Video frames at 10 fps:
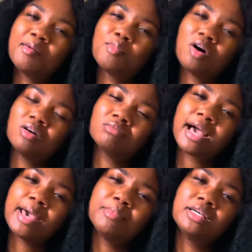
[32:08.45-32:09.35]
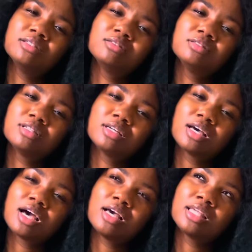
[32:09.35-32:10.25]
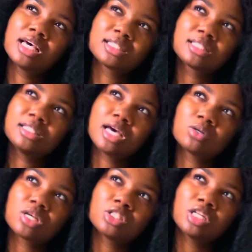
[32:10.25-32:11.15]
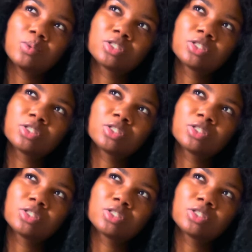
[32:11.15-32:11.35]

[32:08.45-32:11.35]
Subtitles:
but I mean, yesterday I was actually